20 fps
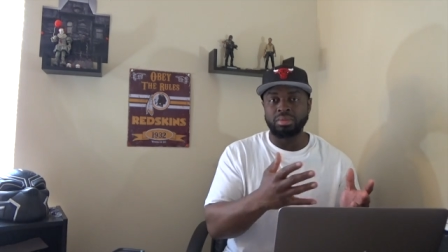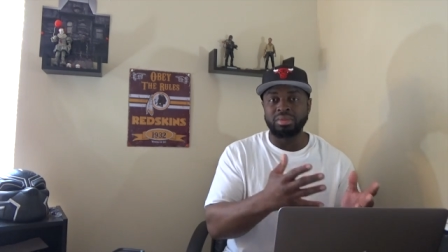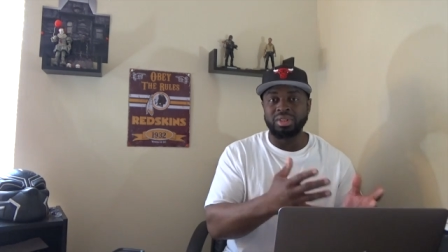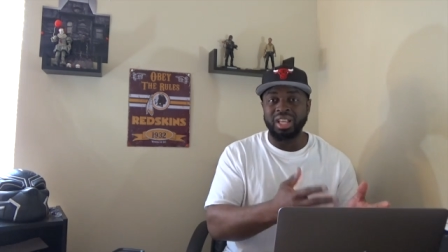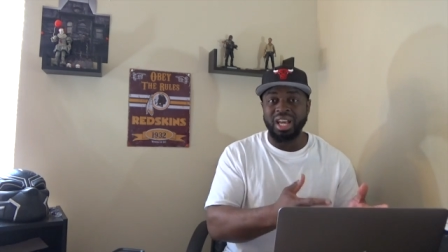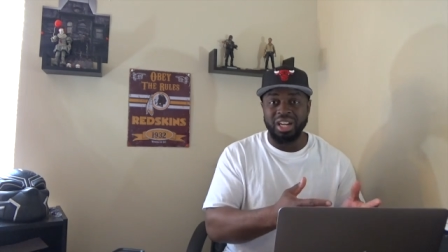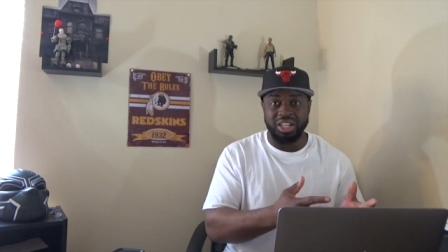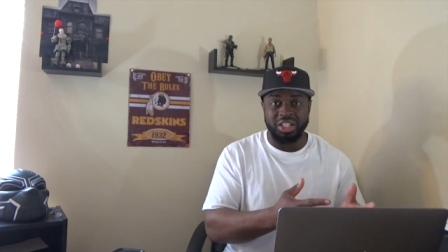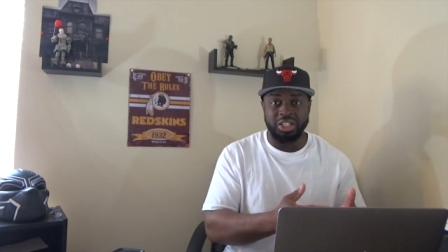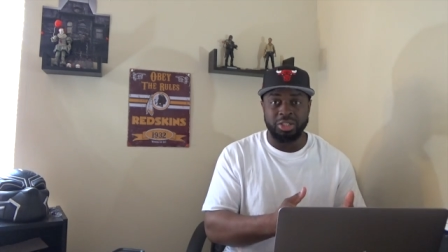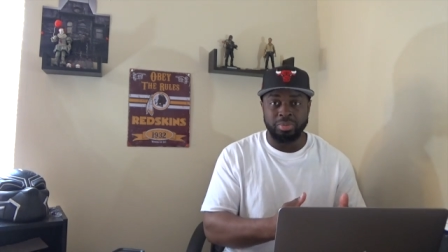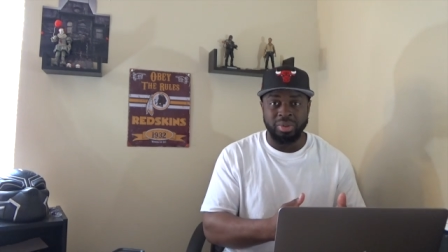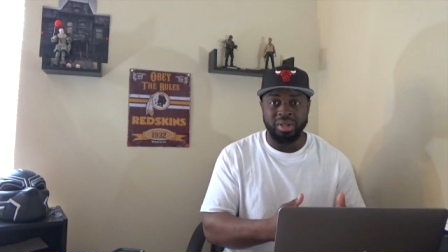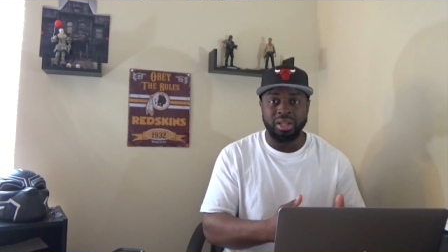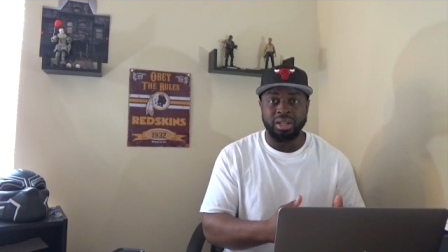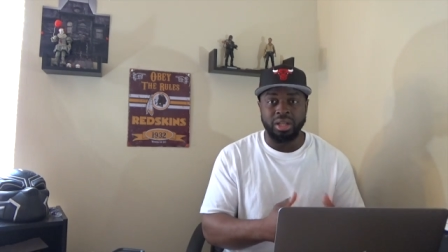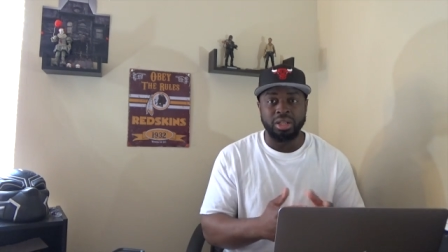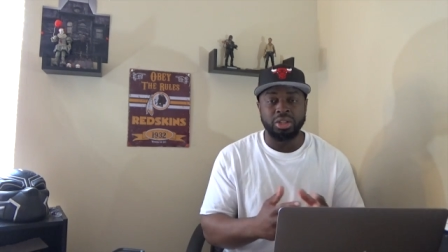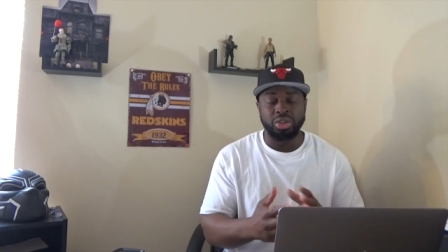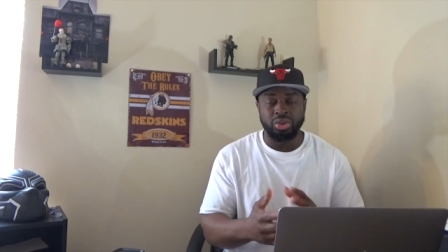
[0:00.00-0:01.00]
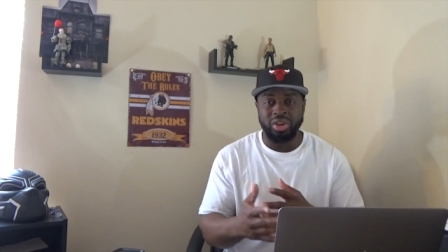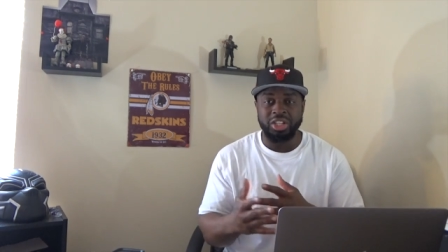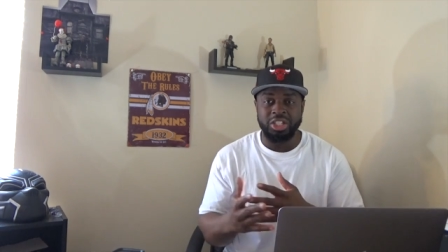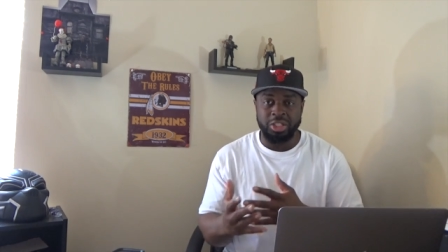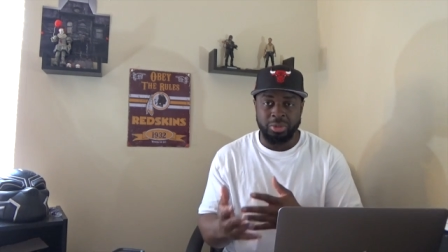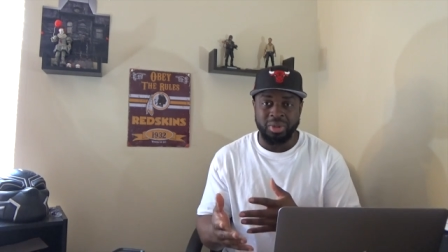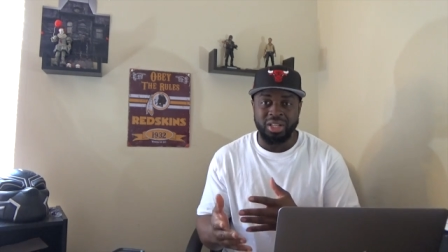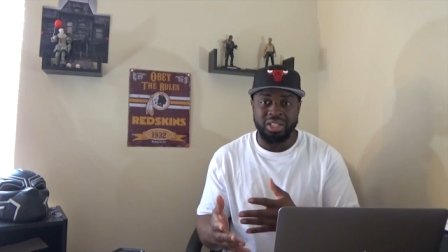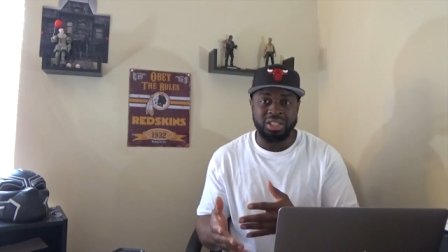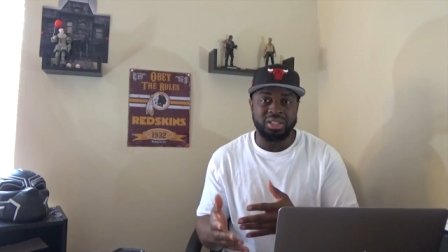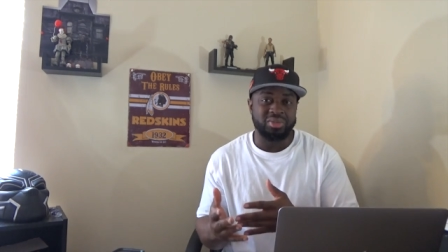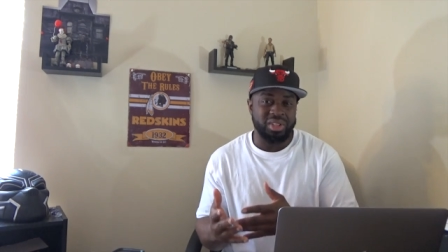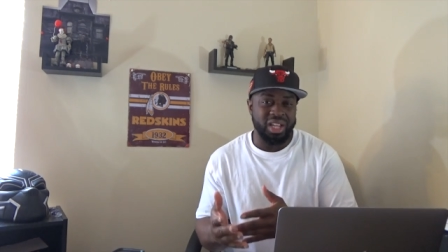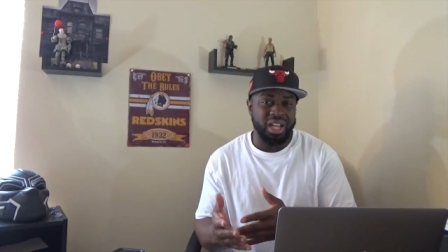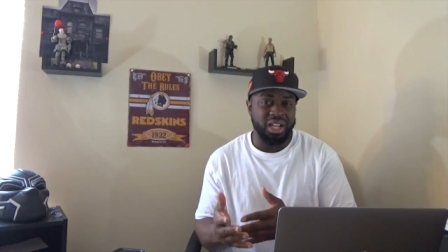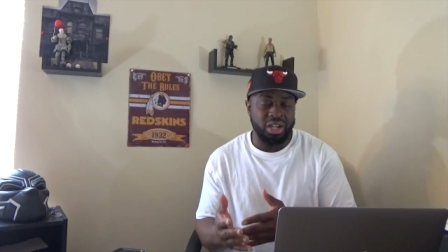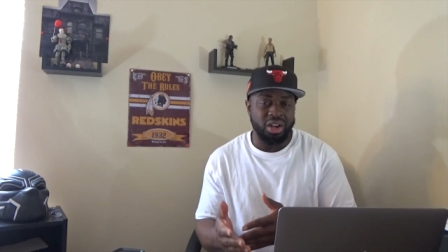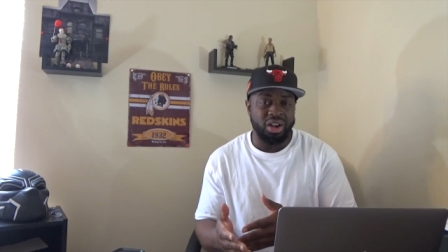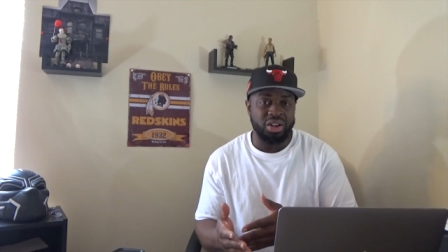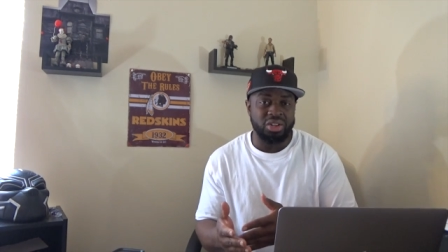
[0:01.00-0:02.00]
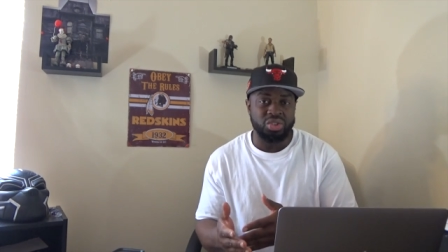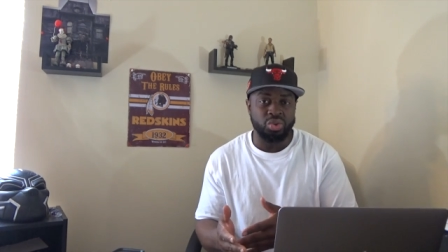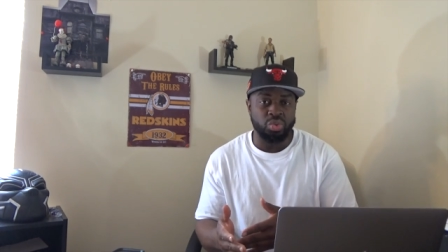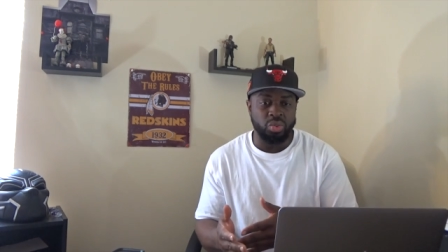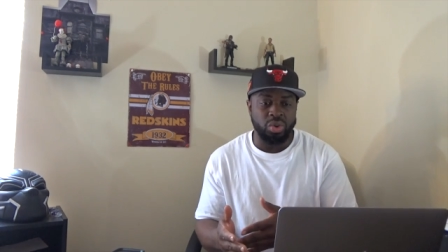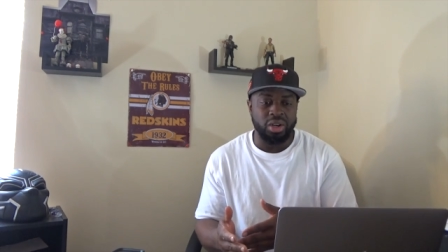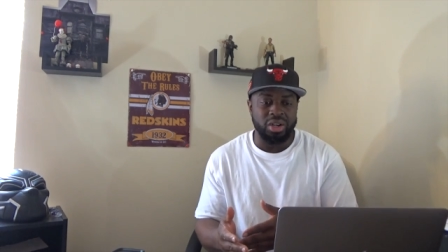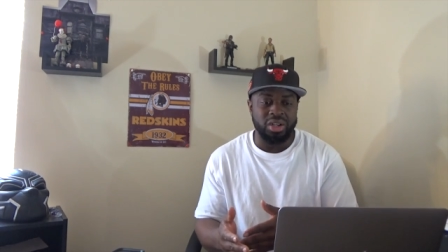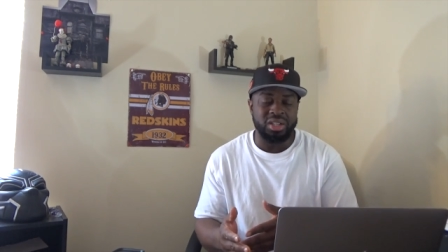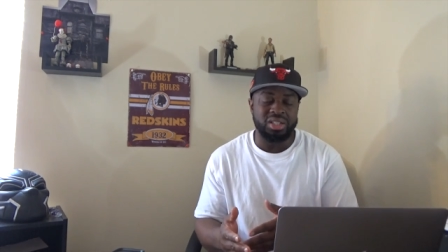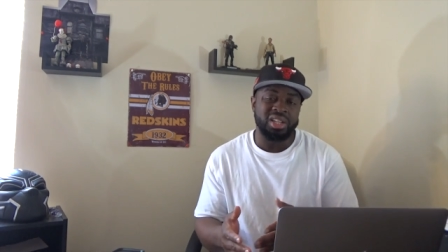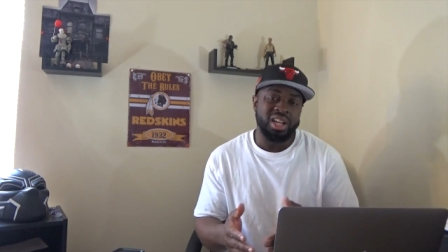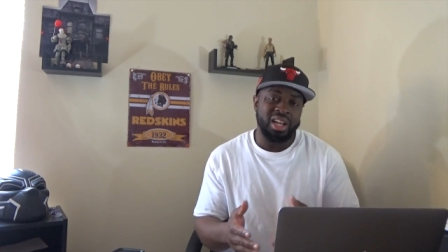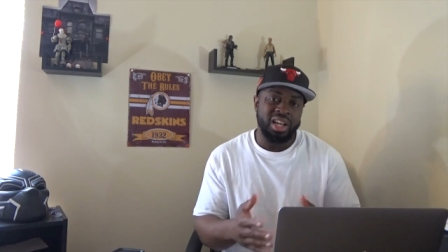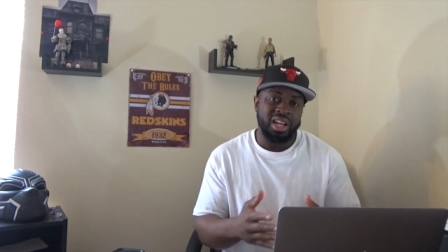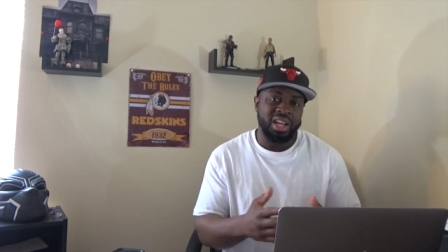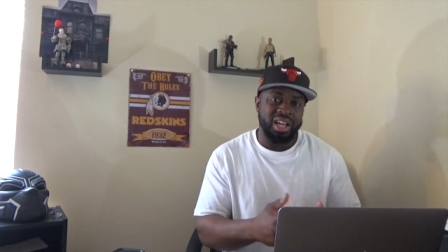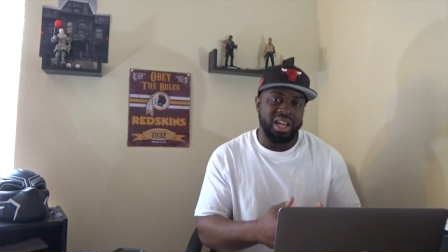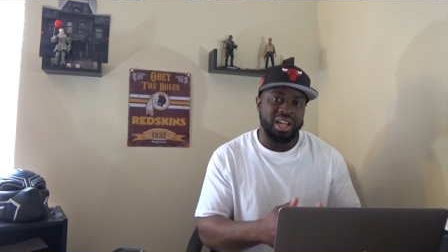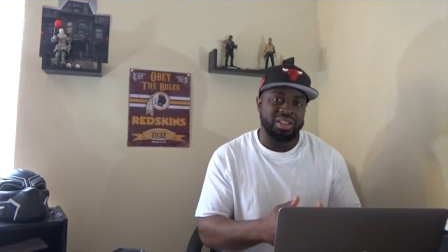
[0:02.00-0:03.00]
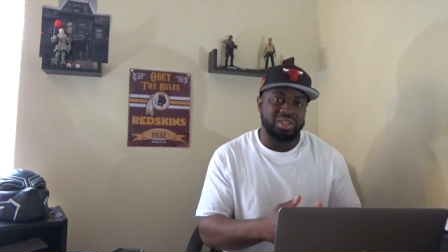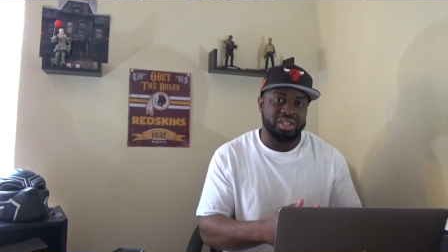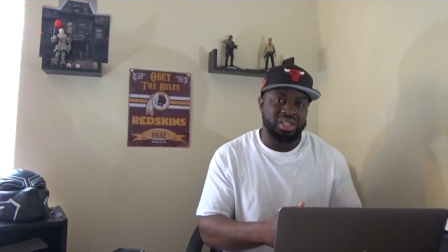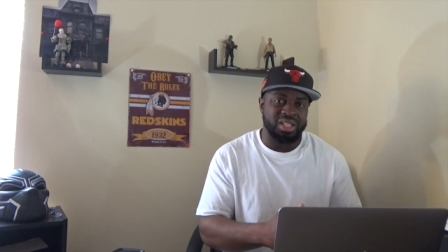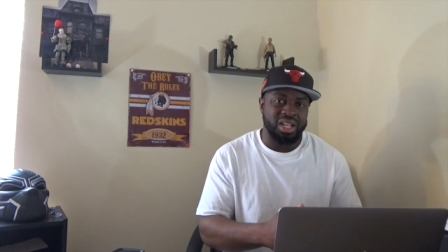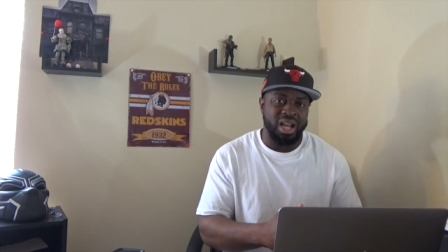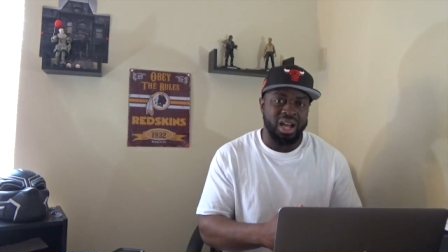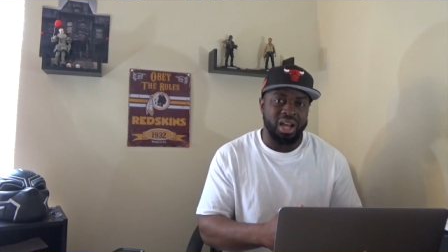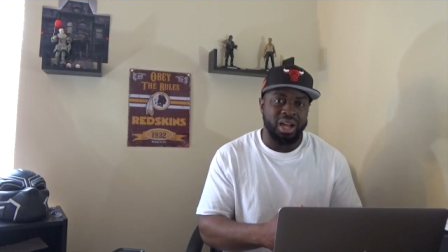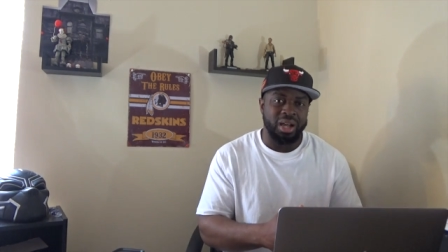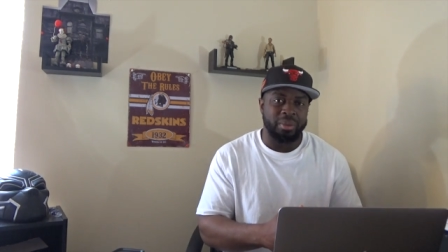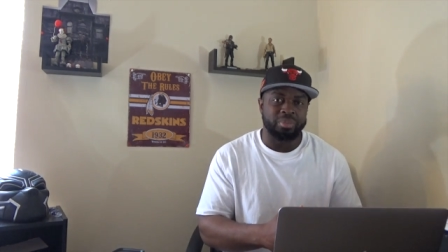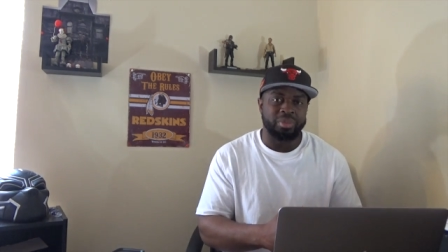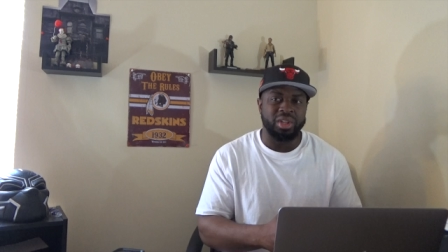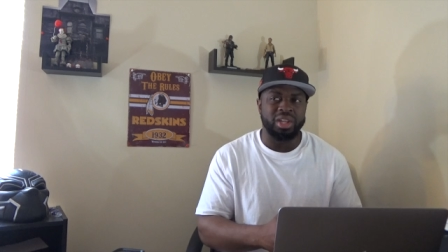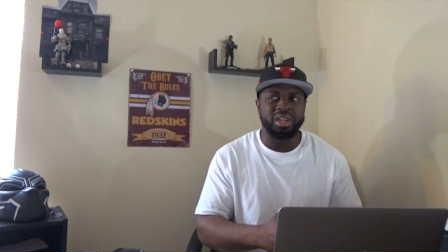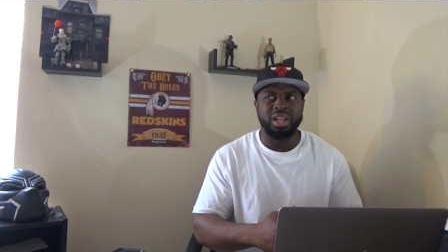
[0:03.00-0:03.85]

that exp- you know expensive that console was at the time.